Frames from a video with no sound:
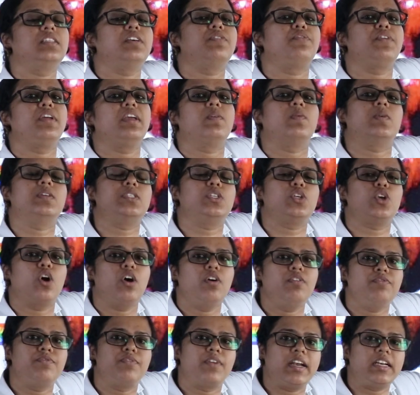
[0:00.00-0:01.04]
a frequency
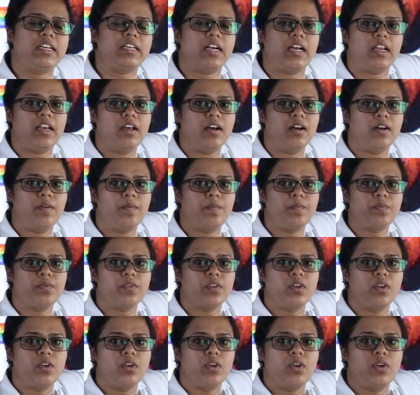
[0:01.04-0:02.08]
of red color
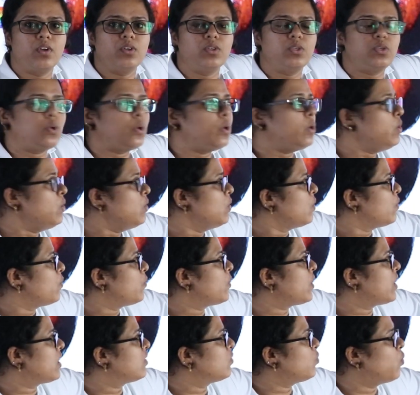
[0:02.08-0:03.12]
so,
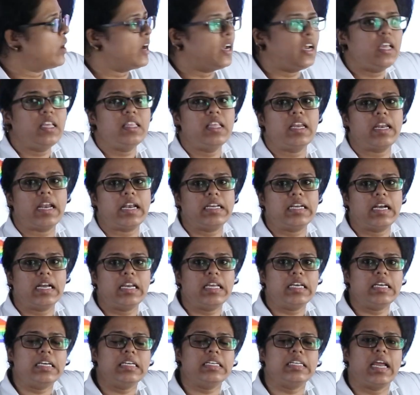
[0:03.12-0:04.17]
we, only the red
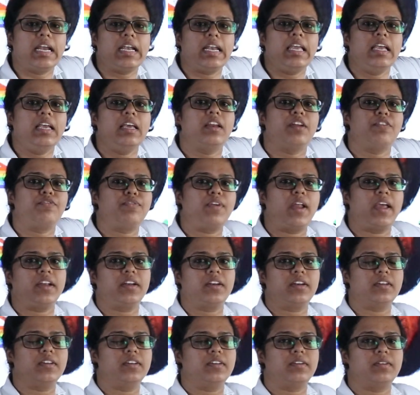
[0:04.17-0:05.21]
color is getting
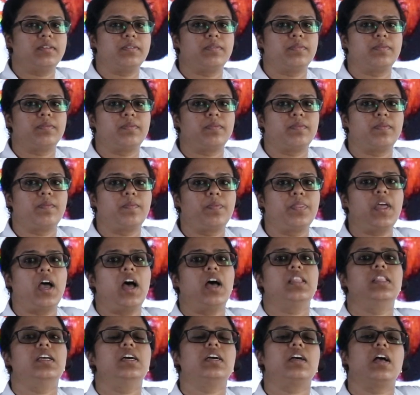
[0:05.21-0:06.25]
reflected, the
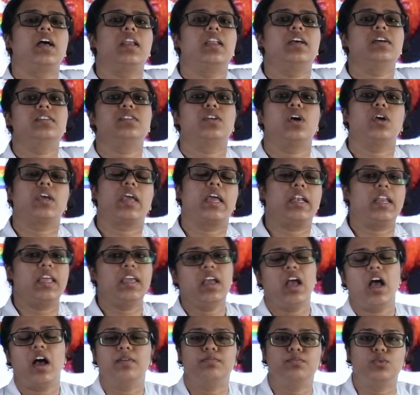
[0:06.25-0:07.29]
other colors are
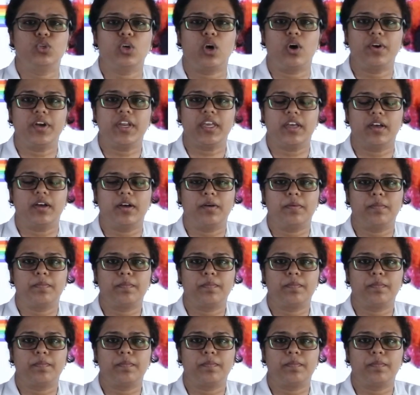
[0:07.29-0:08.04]
getting absorbed here.